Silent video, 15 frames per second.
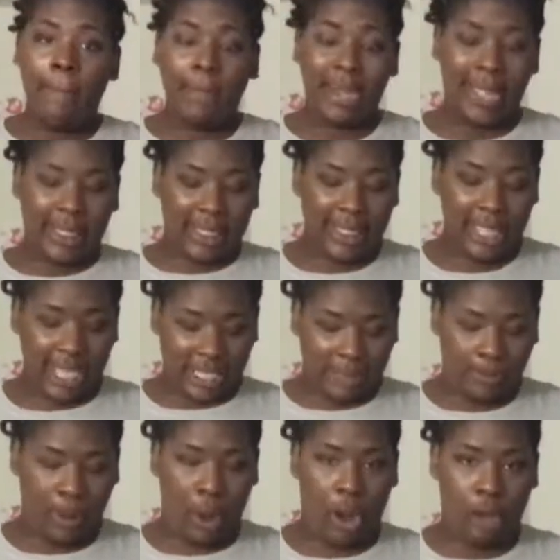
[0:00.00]
But at
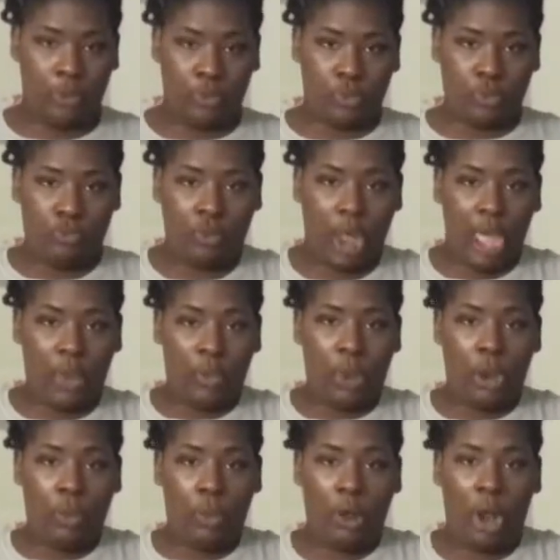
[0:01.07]
this part, right,
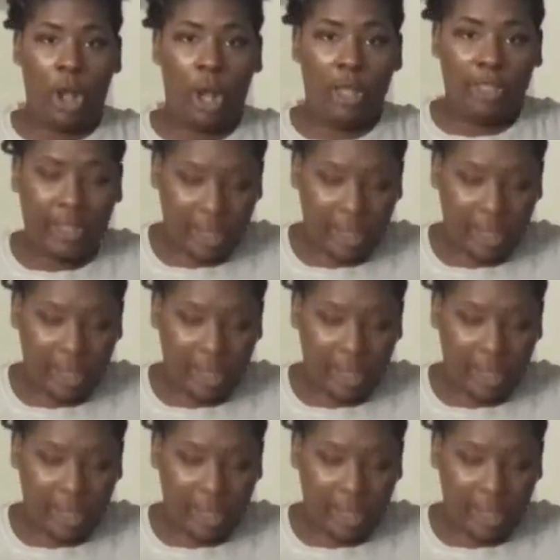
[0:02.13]
where, where all